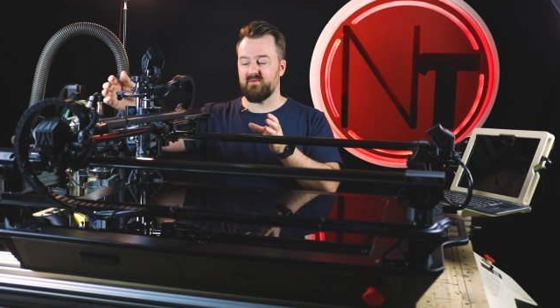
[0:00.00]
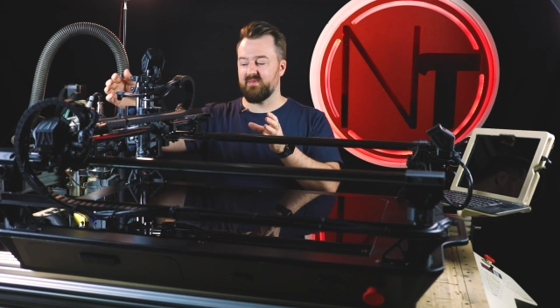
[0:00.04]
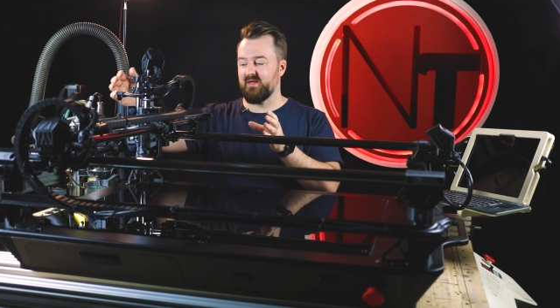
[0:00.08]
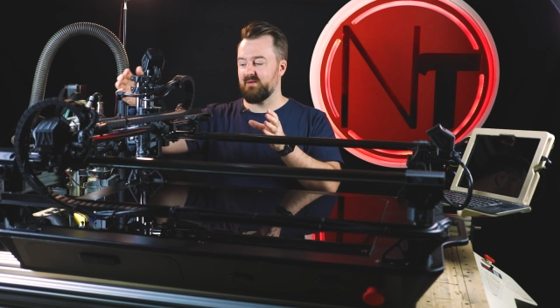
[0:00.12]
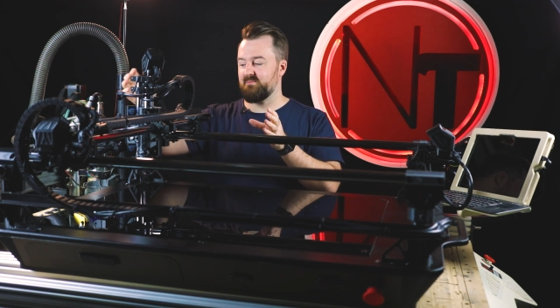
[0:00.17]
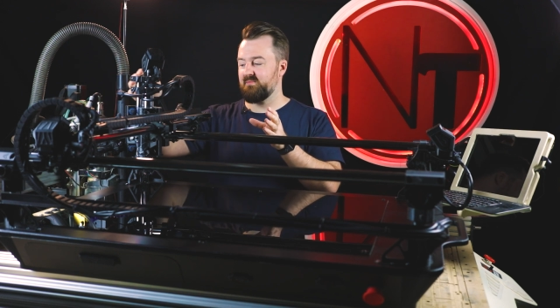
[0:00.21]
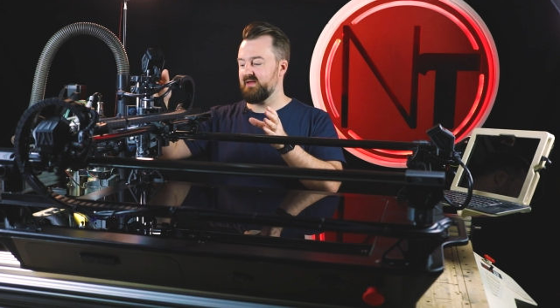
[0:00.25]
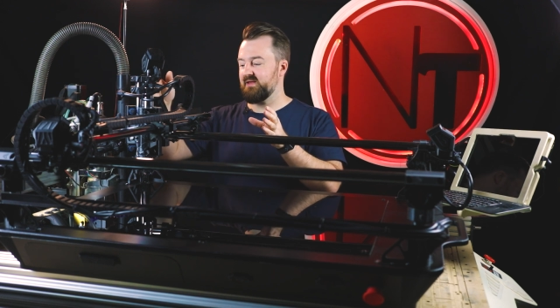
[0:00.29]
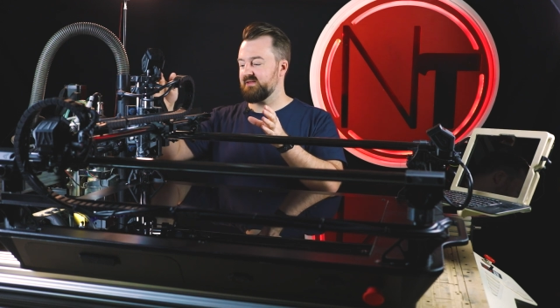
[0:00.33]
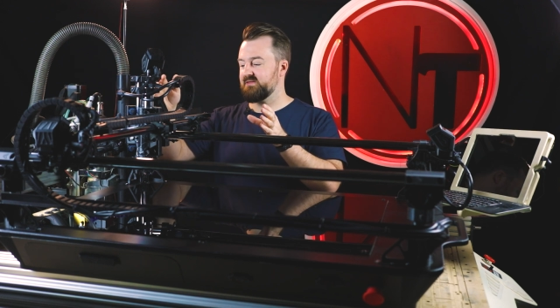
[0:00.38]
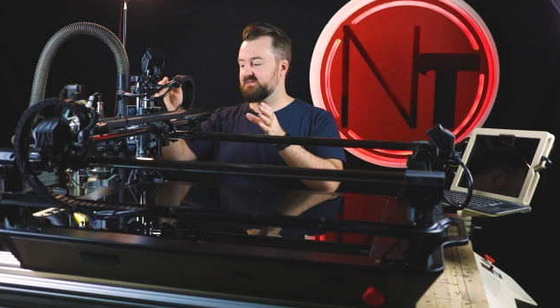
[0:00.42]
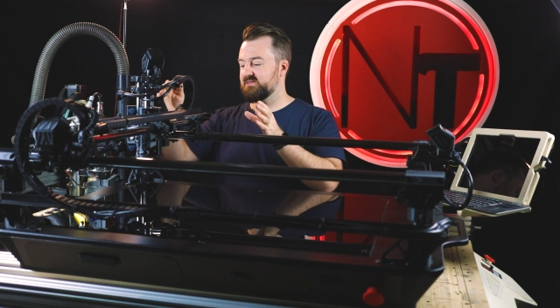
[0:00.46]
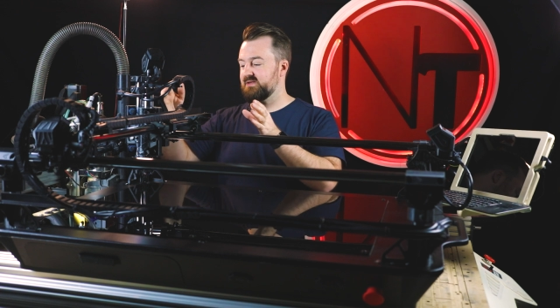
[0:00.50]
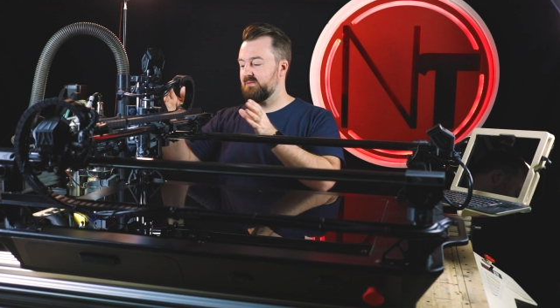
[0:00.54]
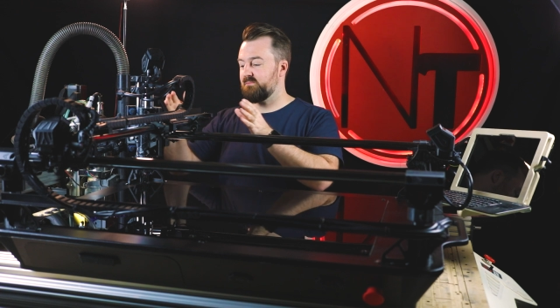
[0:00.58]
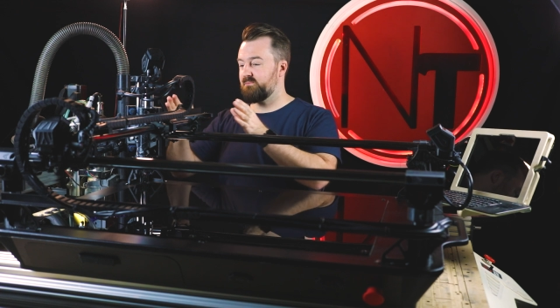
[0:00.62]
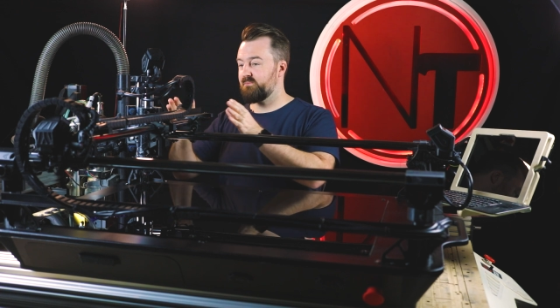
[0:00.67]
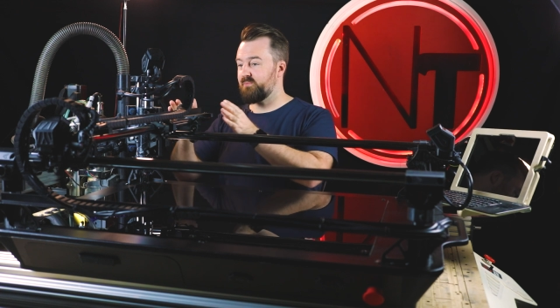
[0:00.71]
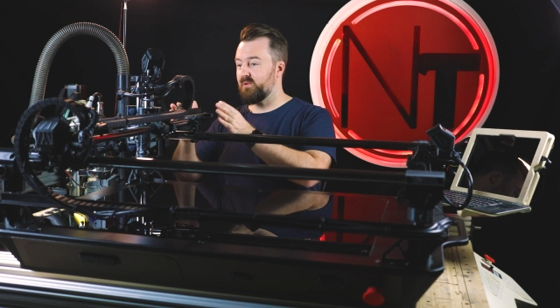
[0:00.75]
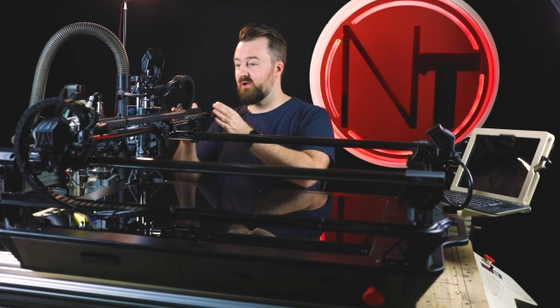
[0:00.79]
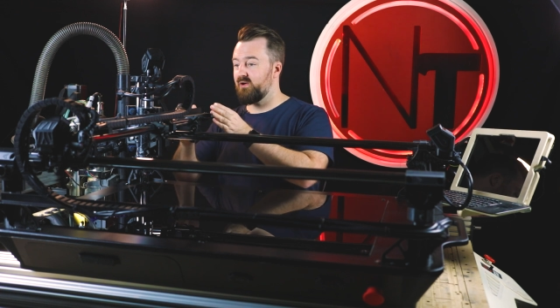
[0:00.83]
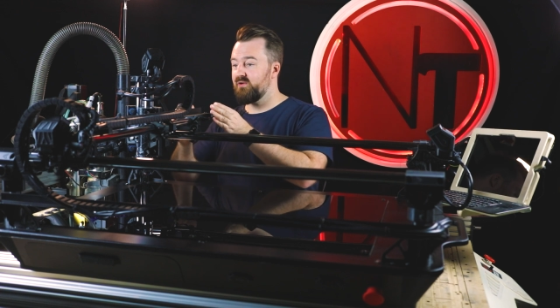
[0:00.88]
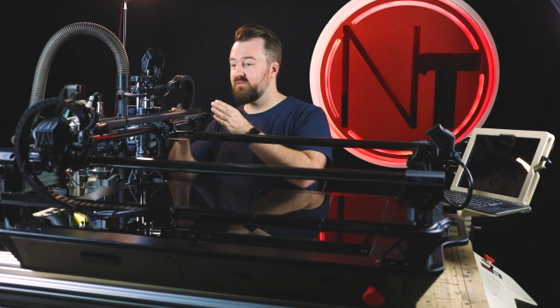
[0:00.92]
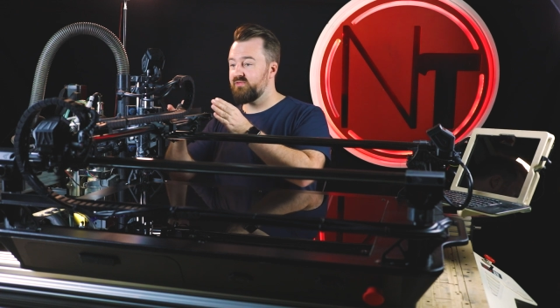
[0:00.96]
That means
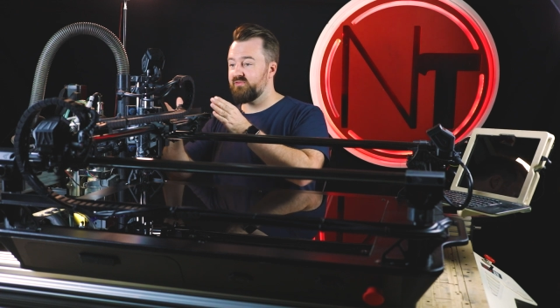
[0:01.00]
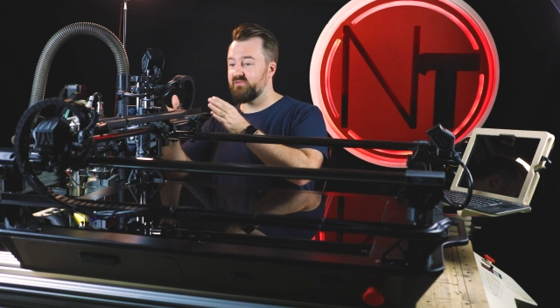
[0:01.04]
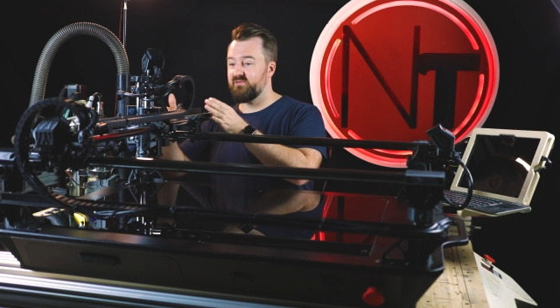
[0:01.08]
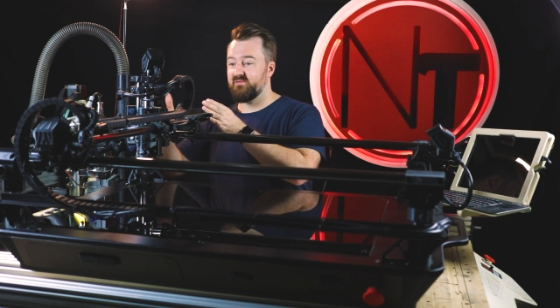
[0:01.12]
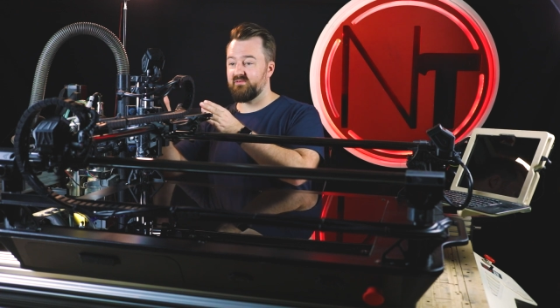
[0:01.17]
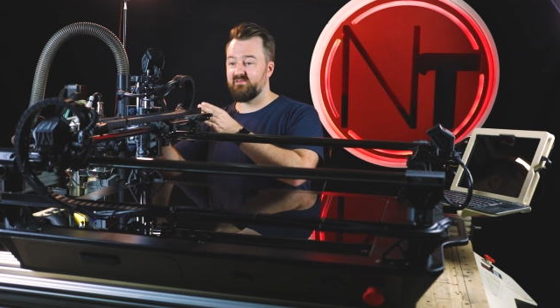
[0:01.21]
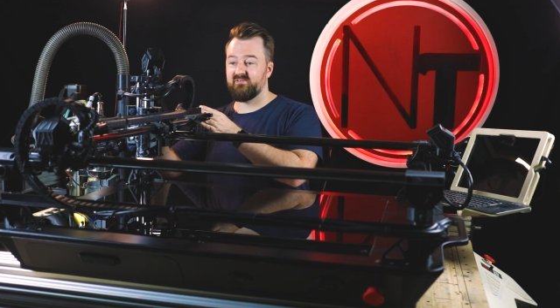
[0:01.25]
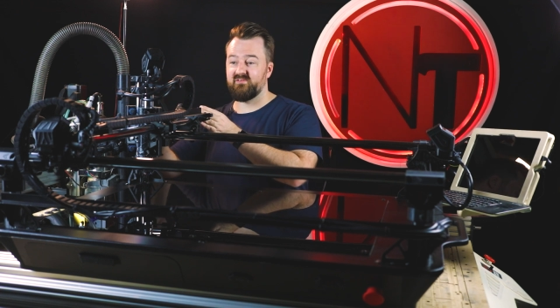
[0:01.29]
that both